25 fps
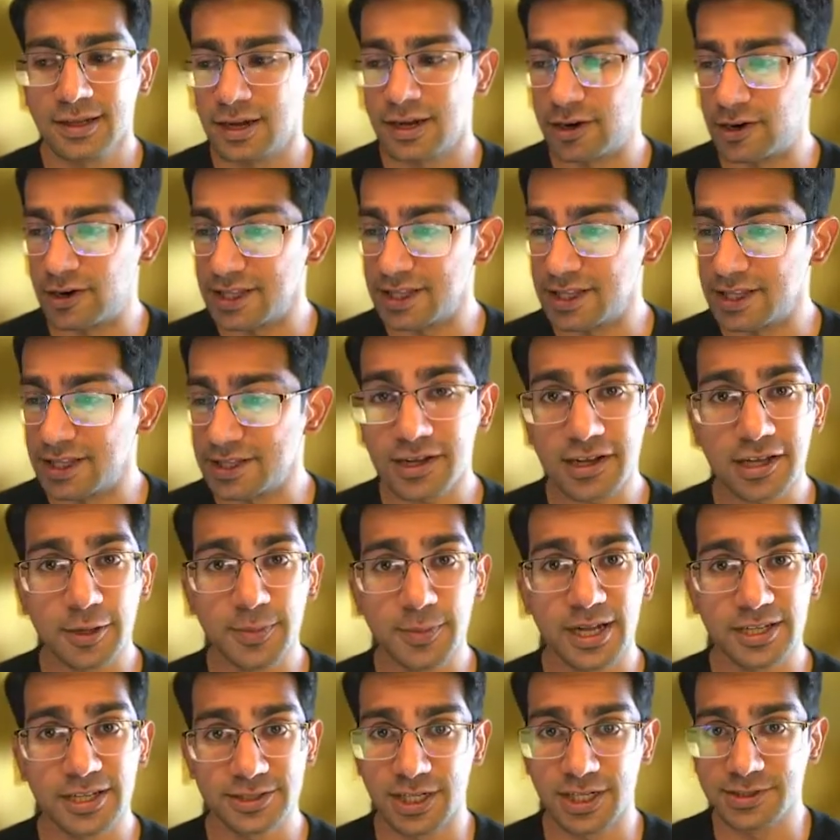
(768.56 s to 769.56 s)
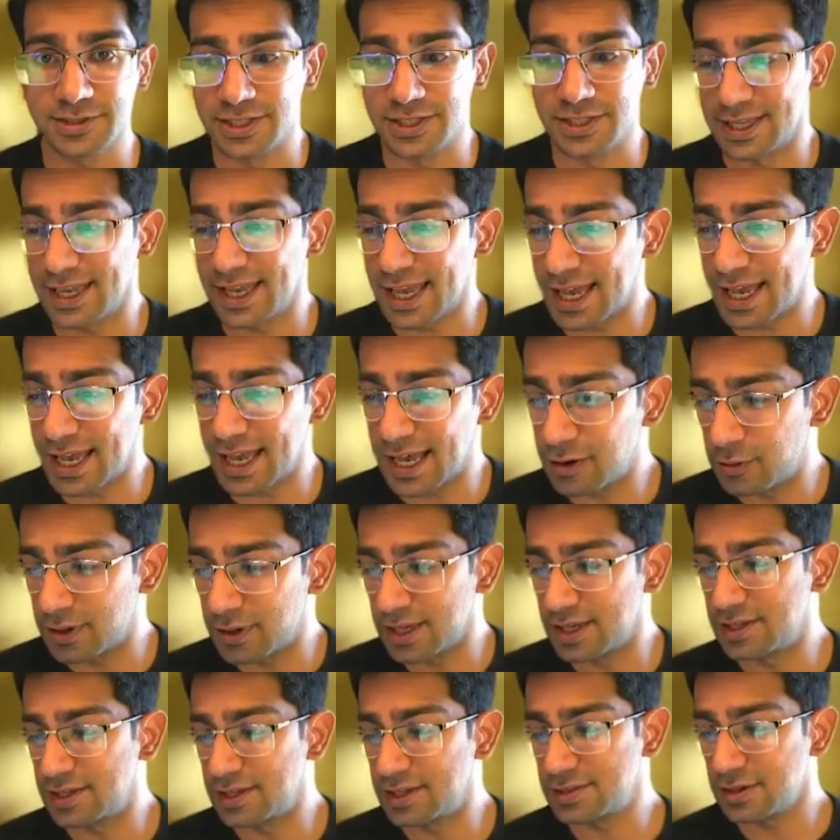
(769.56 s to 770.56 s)
All right, let's talk about judging. How
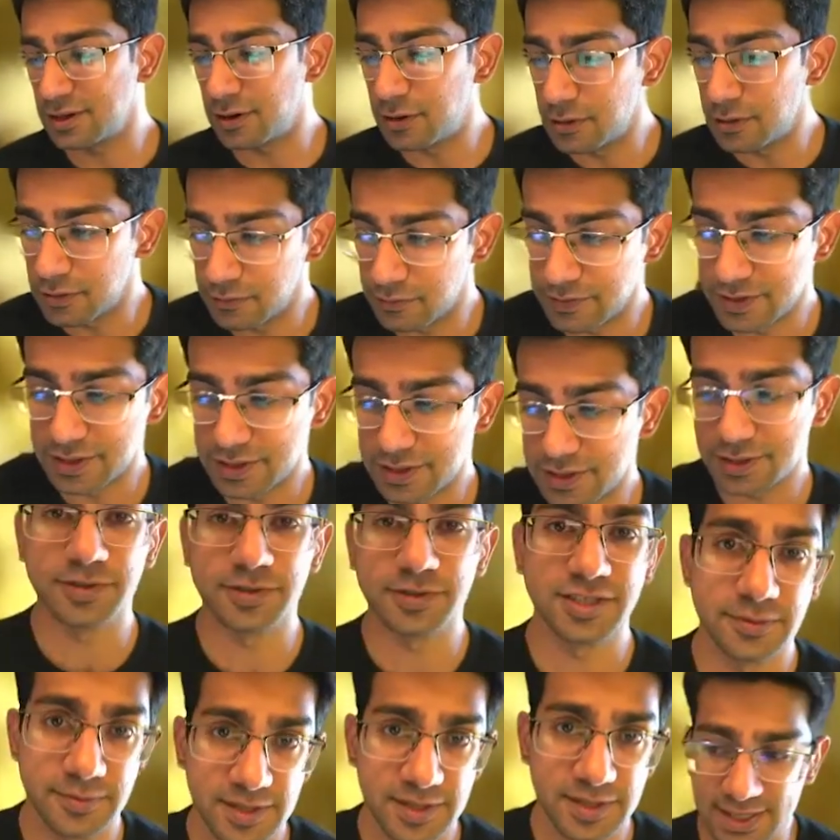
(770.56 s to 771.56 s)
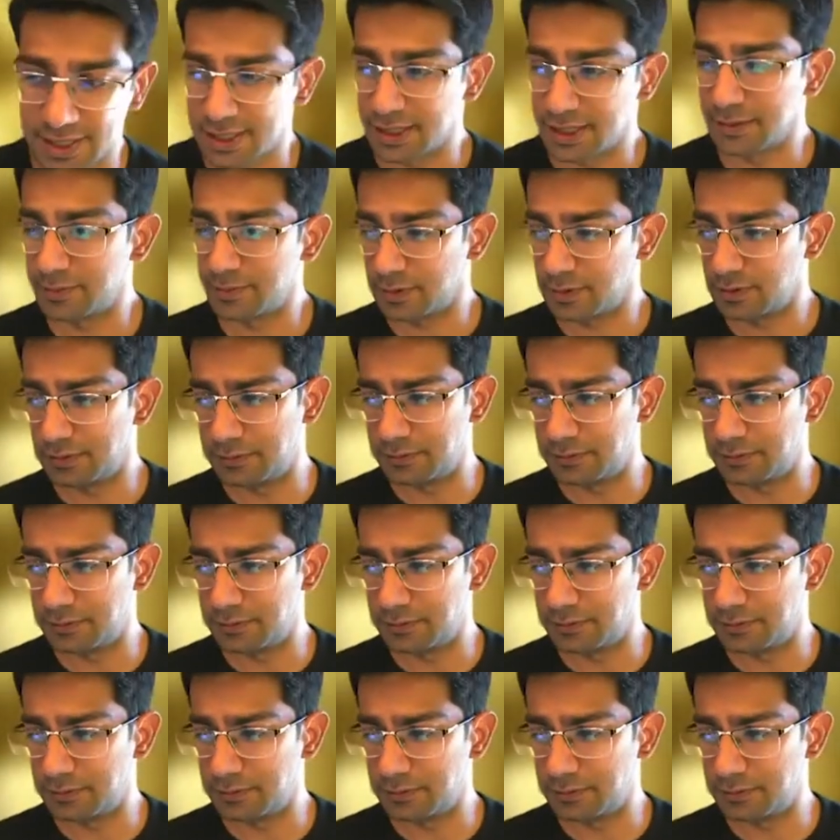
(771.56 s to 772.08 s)
is all of this going to be set up?